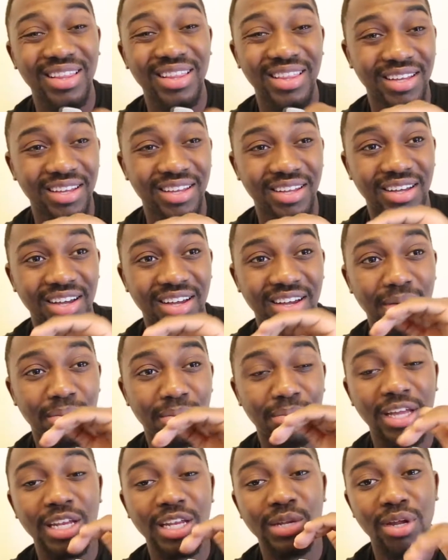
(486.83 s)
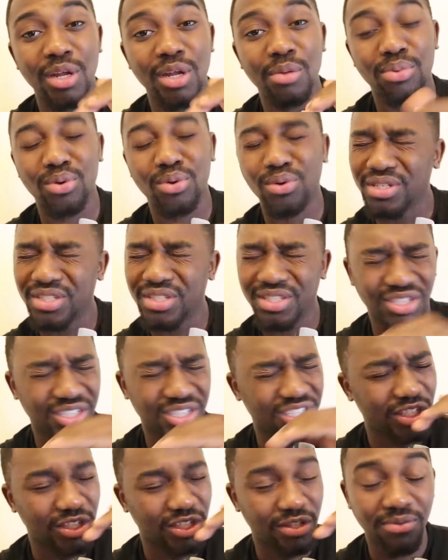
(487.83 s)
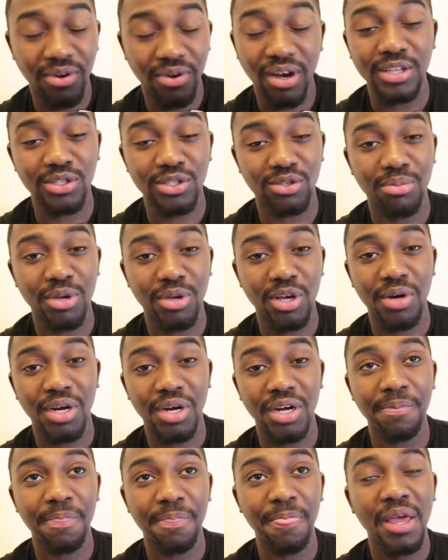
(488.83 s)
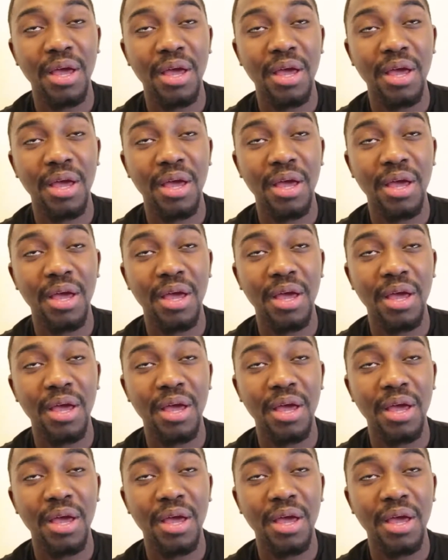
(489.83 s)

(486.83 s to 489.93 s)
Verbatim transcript: The P20 Pro is just far superior.